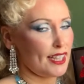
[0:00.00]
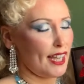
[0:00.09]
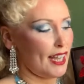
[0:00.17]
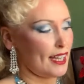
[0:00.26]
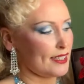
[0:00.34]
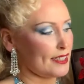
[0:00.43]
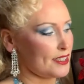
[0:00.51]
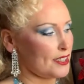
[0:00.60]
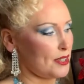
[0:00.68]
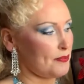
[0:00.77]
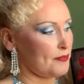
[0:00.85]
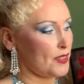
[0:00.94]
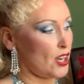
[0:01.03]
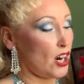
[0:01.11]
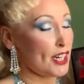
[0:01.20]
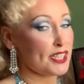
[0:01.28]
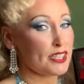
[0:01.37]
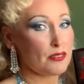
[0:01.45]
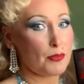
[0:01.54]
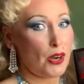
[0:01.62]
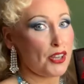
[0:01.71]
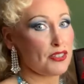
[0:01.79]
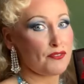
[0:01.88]
And I didn't
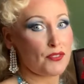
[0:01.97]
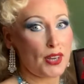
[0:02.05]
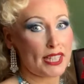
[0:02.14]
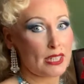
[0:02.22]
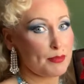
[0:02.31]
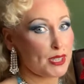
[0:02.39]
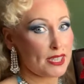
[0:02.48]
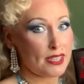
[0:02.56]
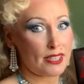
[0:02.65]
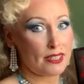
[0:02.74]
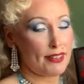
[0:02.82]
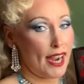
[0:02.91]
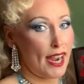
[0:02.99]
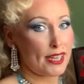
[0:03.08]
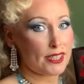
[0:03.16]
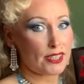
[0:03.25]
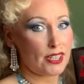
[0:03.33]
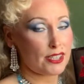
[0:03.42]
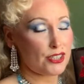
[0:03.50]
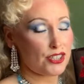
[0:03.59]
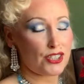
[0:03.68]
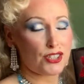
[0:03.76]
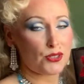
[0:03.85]
buy them for any particular act. I
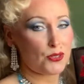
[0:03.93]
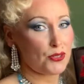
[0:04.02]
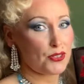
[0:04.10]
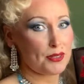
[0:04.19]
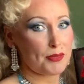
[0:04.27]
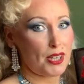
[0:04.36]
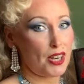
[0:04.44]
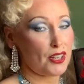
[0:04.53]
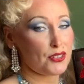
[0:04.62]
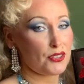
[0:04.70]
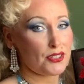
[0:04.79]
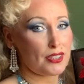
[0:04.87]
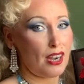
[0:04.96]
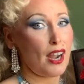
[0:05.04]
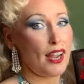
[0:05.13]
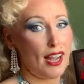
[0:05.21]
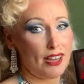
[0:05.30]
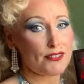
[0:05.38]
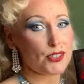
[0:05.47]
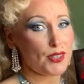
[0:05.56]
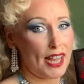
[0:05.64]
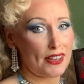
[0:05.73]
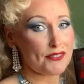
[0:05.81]
just saw them and I thought, I have
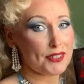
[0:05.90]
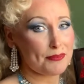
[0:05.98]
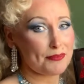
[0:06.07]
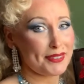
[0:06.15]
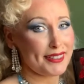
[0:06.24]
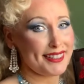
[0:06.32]
to have them.